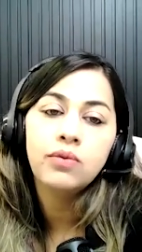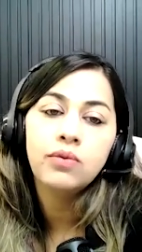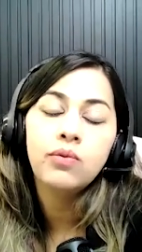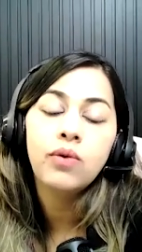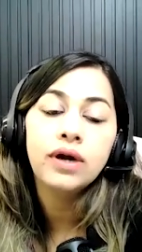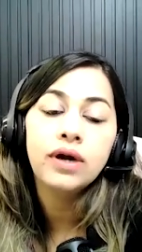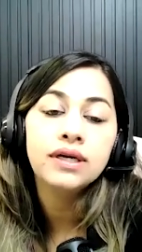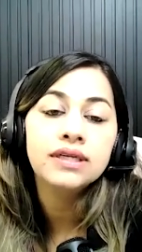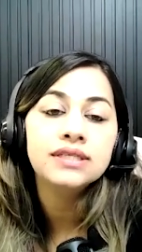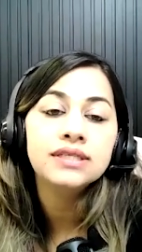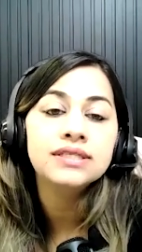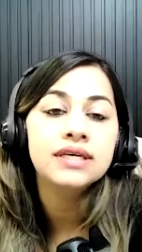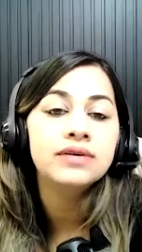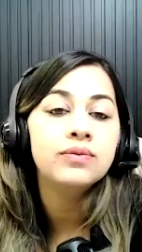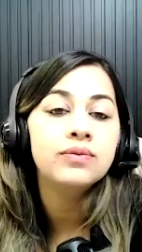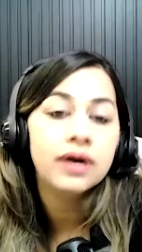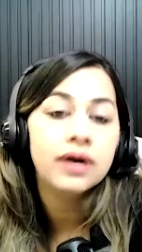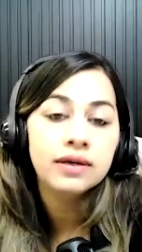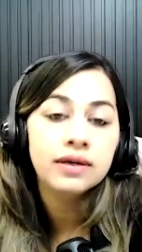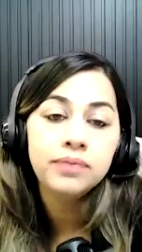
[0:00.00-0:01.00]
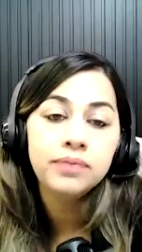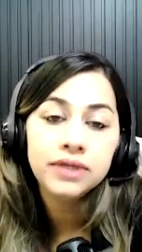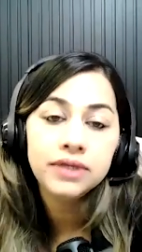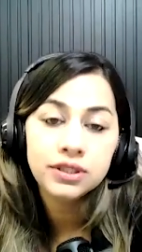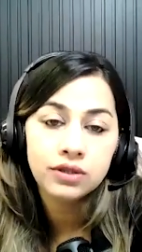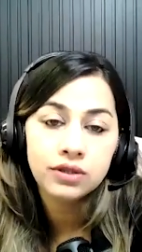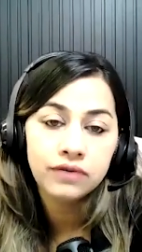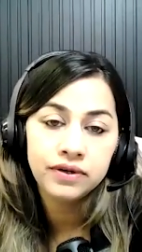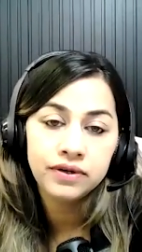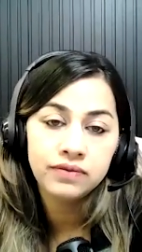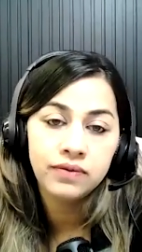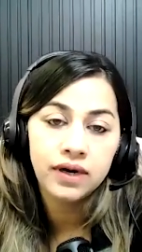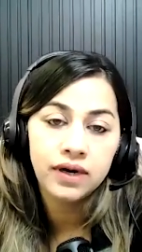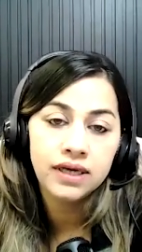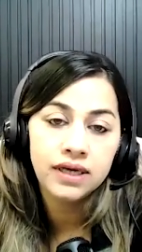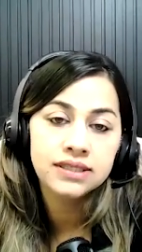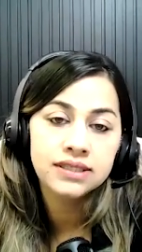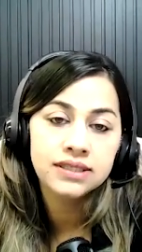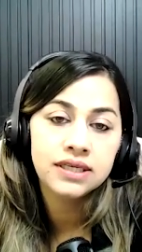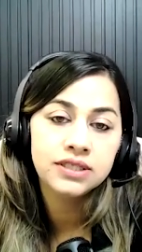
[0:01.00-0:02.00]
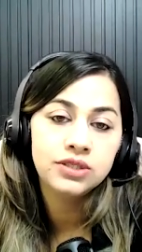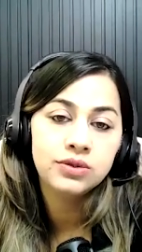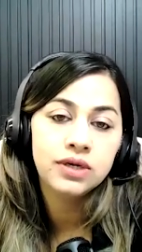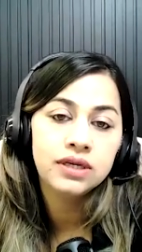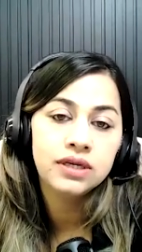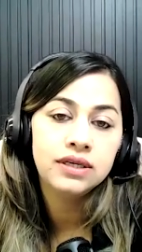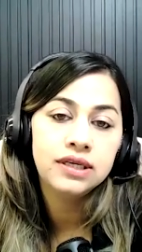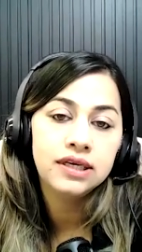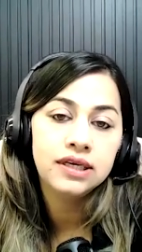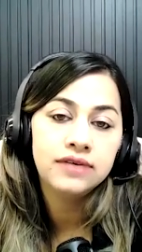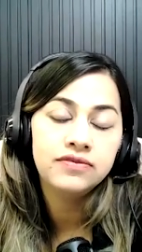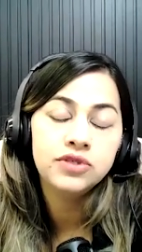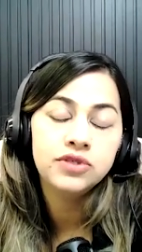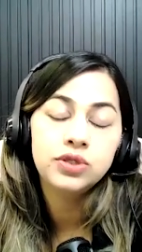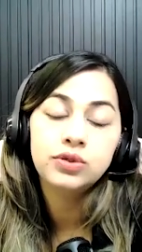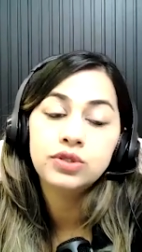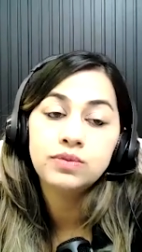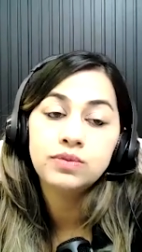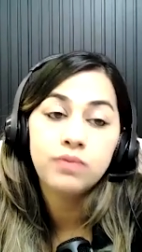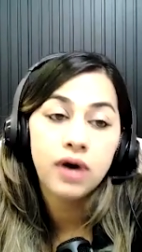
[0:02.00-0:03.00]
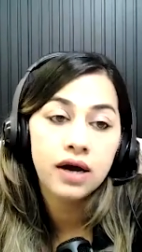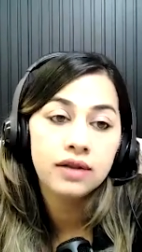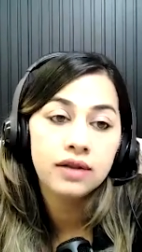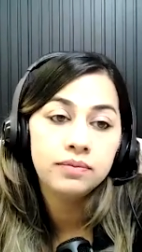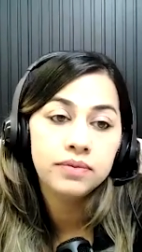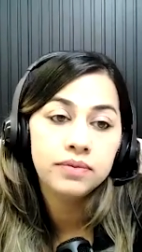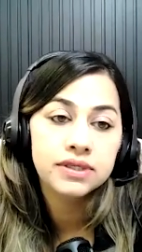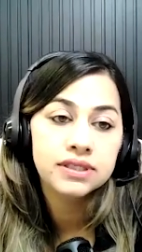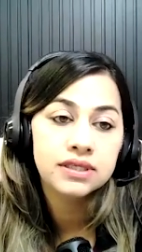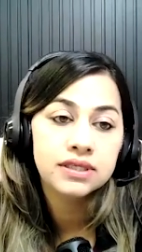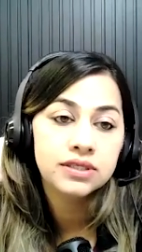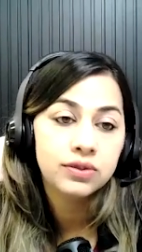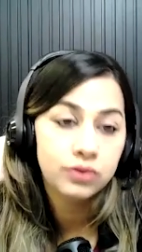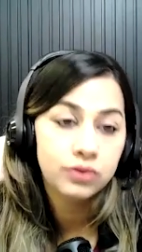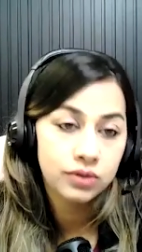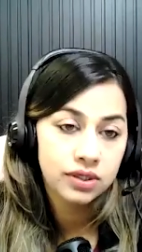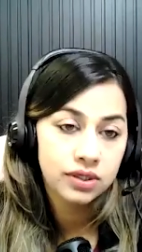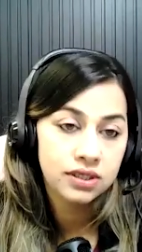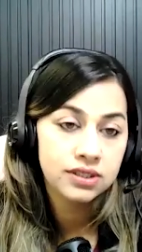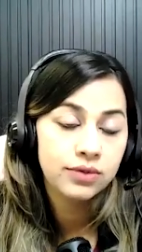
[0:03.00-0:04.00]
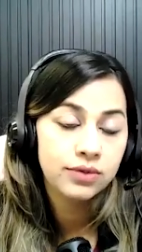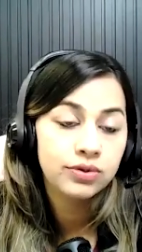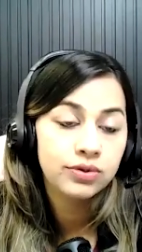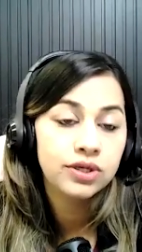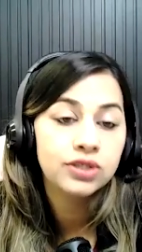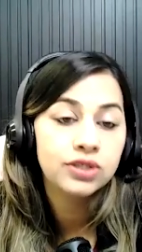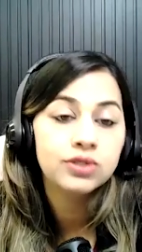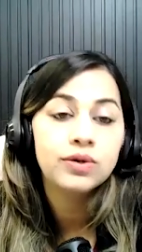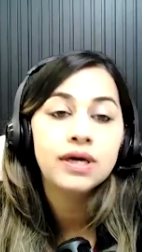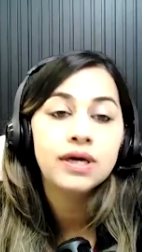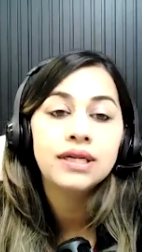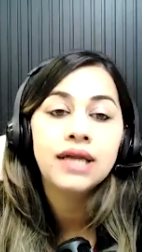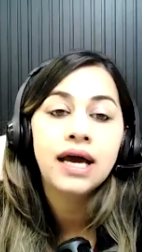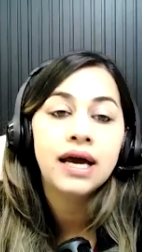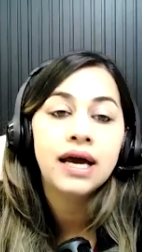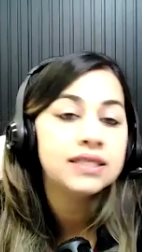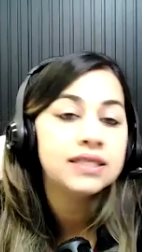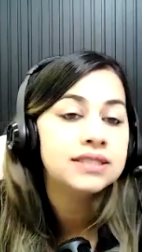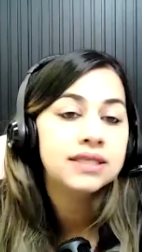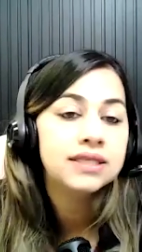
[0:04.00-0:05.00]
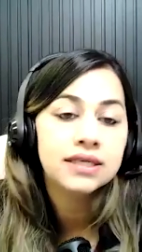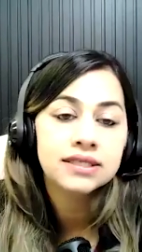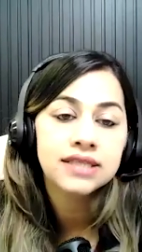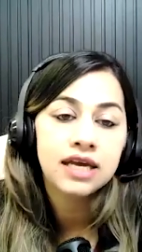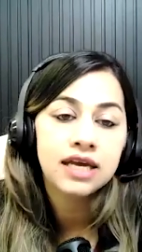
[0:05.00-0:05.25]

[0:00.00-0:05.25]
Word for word: what is that one piece of advice that you can give to small business owners looking to enhance their